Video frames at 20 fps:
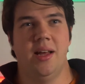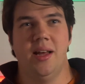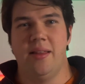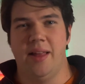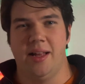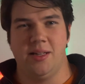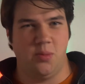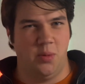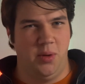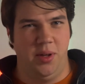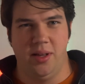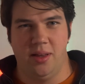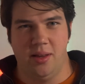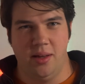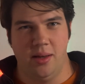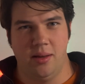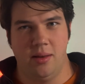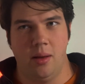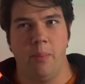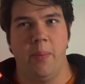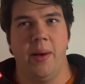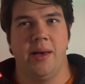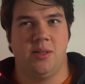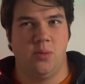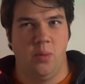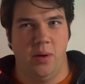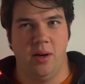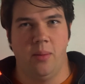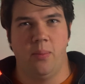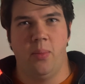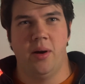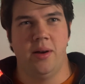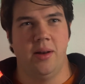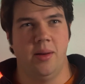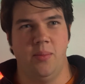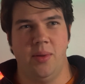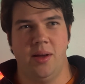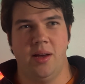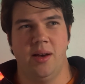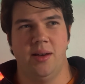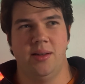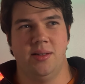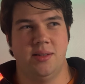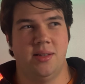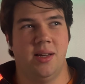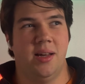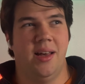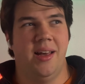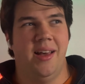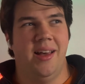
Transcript: That's really the best way to put it, because